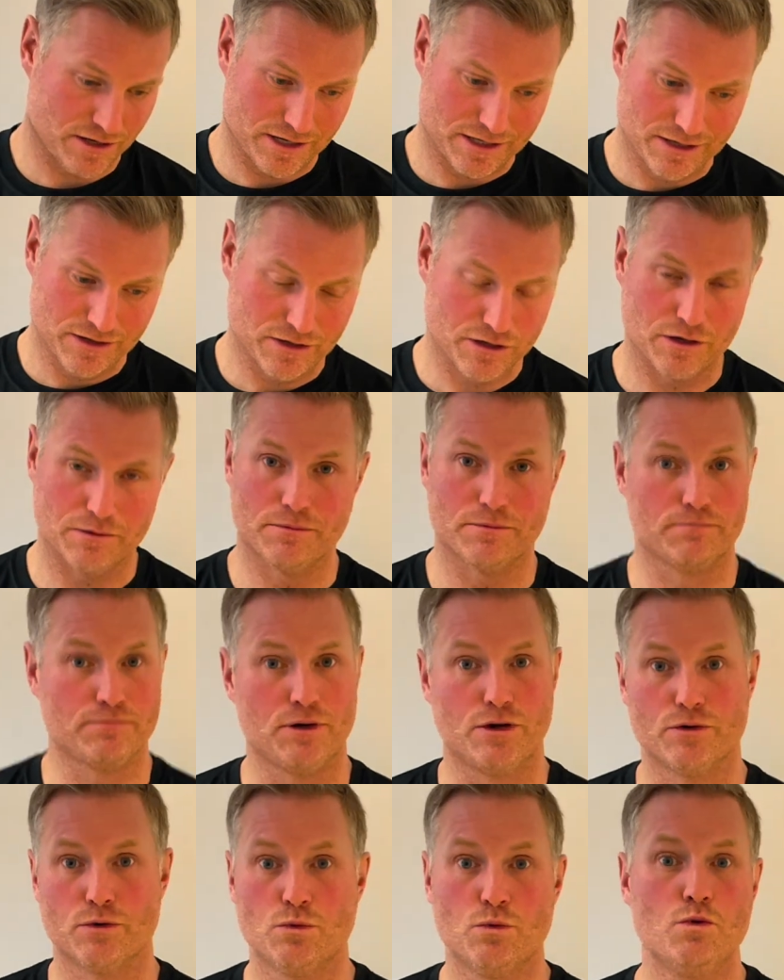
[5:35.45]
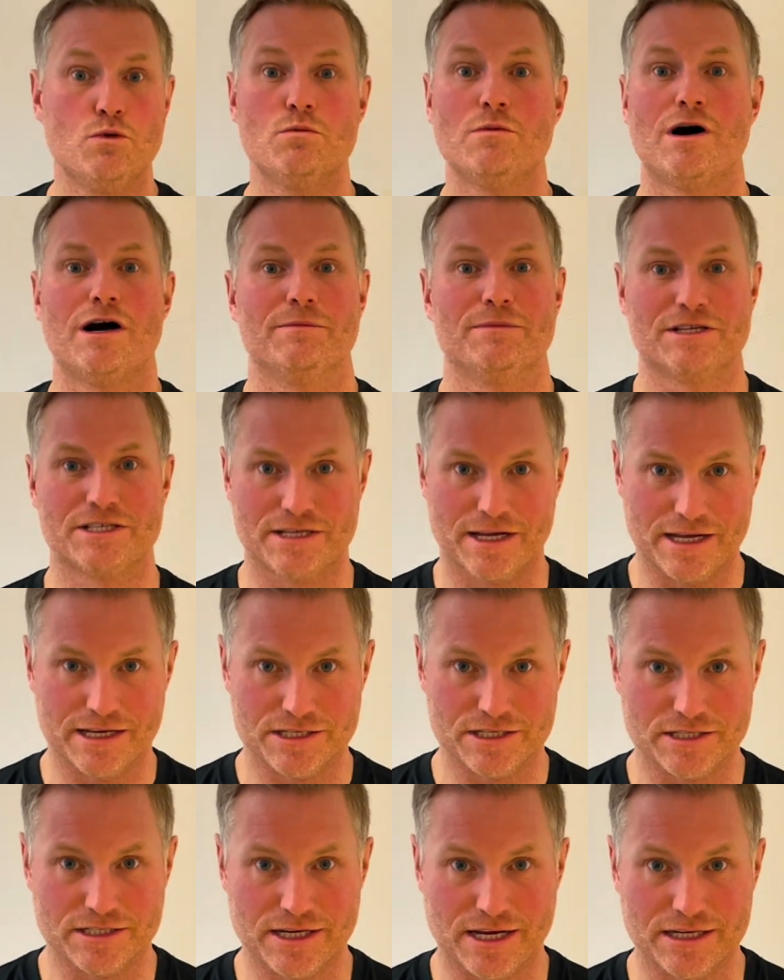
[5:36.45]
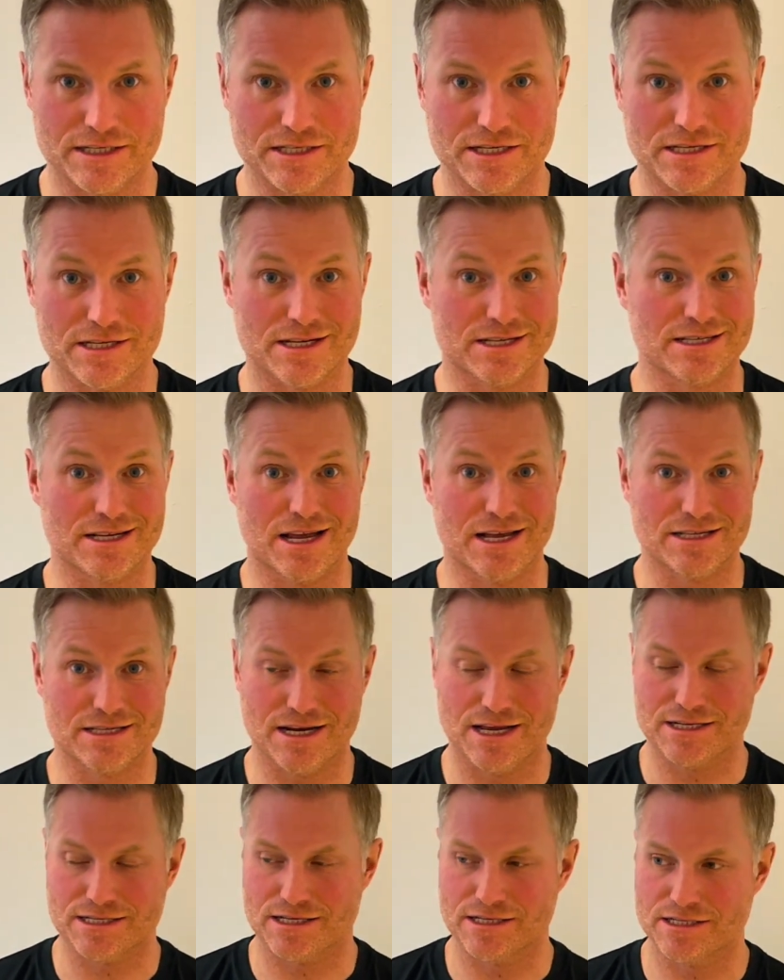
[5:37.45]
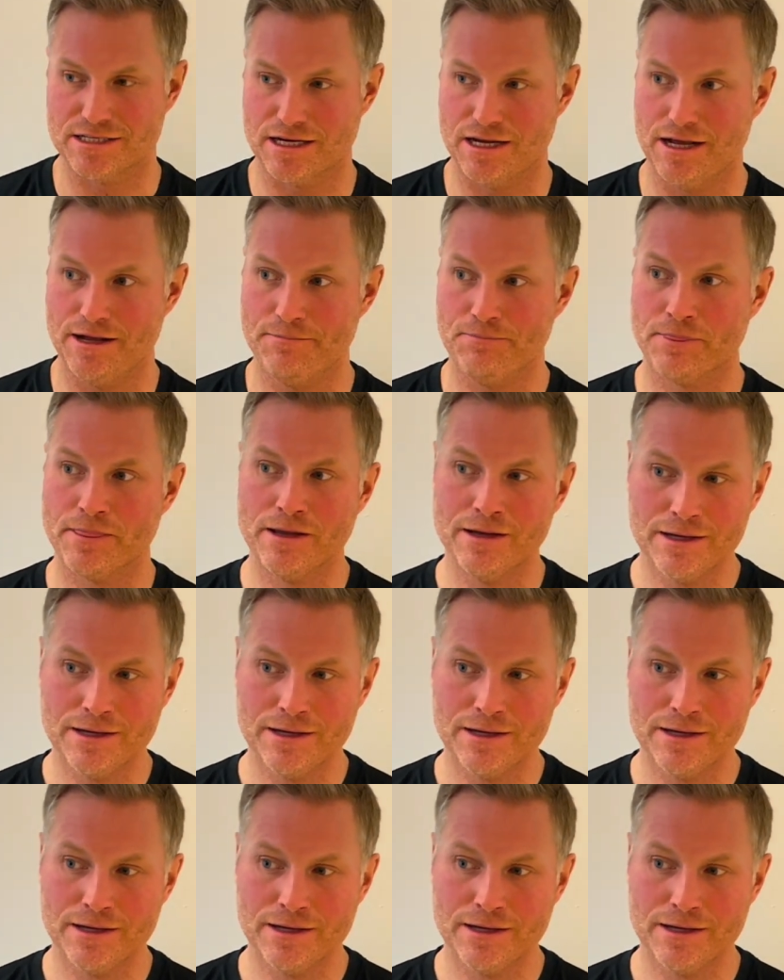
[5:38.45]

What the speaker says: I look upon all my mistakes and challenges as lessons learned.